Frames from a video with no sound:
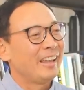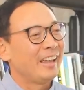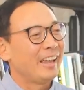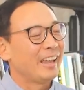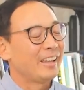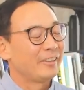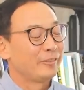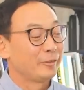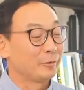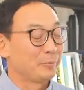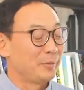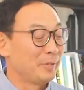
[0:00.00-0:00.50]

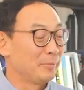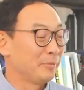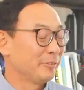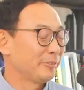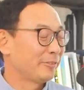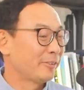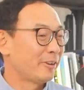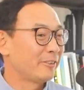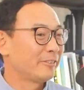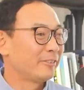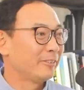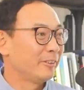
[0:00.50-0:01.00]
And so people
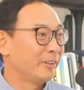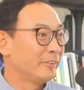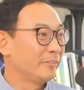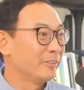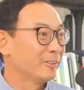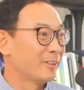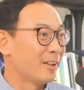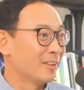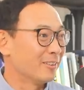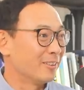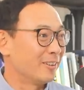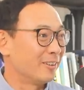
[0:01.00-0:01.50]
start to live a
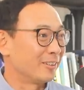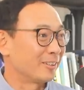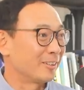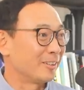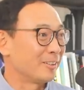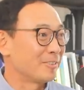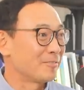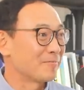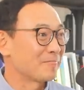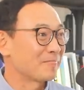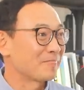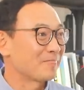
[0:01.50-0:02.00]
lot
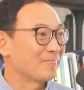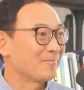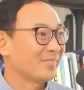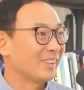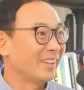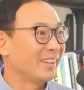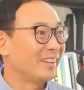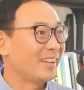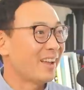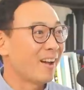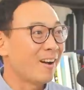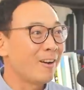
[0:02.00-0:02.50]
longer.
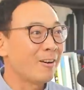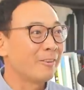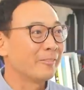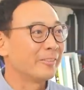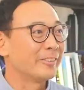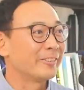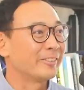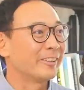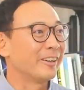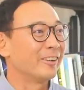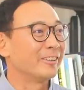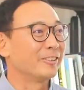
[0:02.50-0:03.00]
And now all of
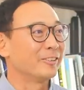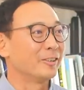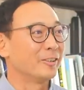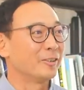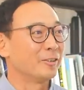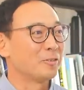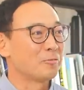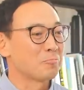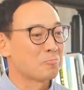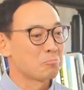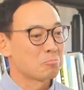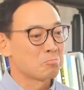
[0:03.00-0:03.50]
a
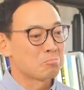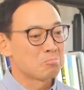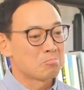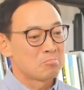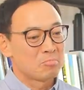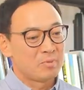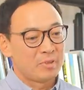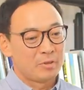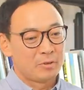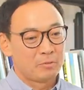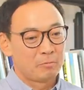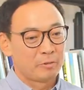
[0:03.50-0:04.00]
sudden,
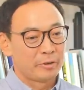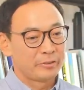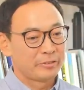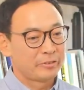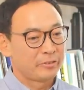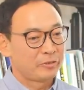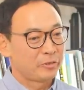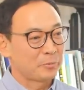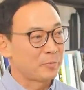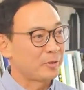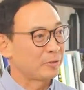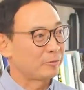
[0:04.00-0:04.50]
there
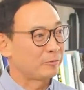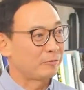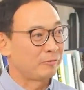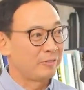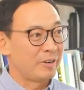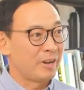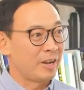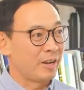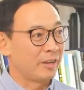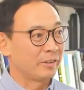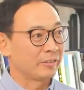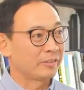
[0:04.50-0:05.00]
wasn't as much
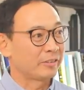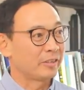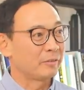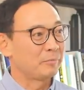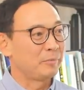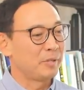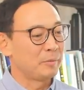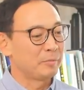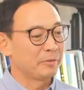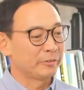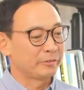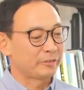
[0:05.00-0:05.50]
risk,
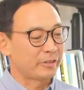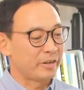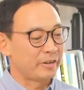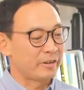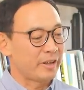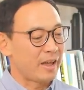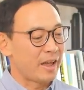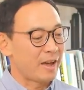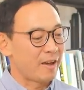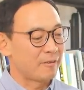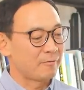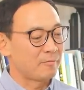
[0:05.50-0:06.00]
and people started
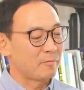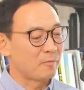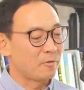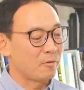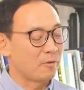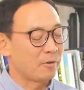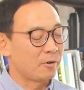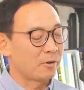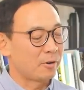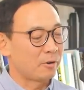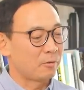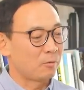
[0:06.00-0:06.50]
to have
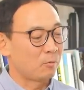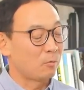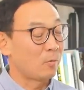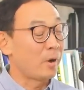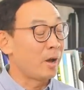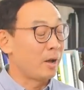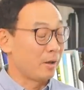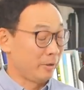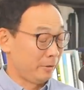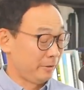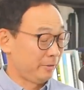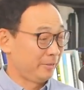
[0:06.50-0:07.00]
more
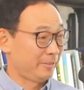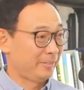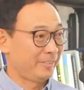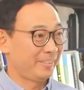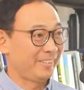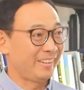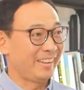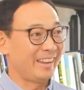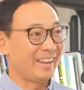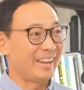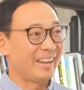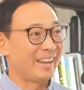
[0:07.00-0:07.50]
wealth.
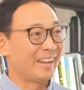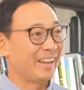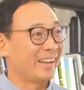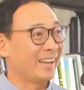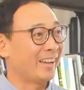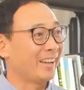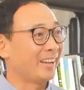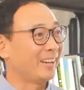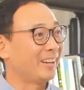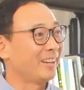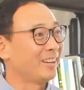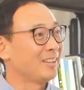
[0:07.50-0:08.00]

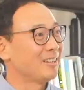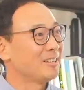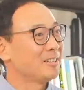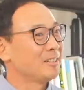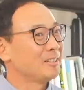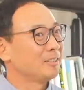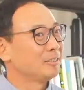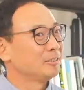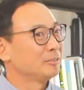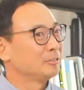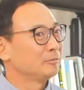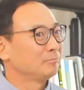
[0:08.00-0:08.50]
And
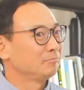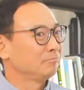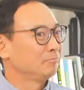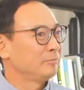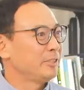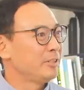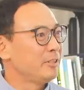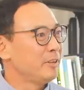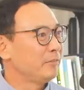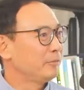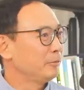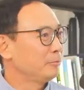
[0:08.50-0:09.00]

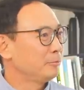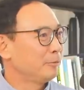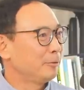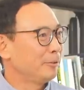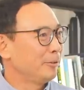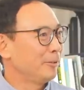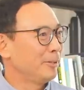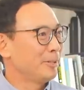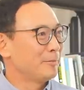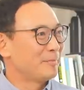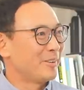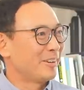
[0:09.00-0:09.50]
you do not have to
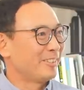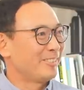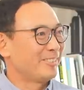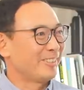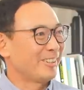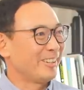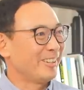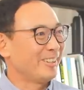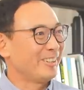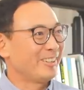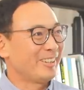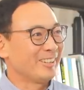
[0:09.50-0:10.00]
worry about
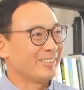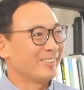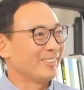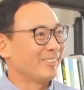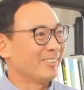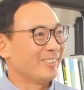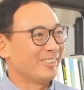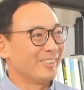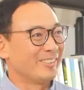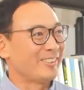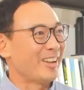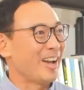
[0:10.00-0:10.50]
your kid
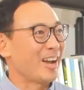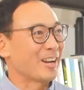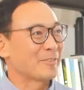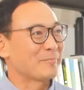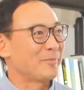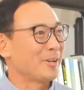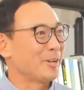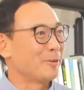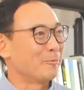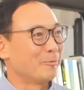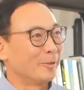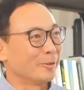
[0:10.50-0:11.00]
getting attacked
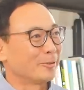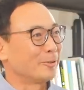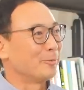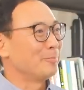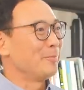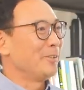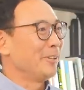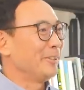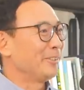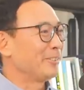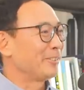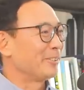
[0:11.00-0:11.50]
by a
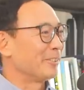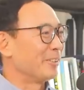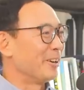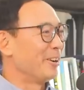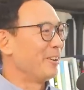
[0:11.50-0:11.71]
wildebeest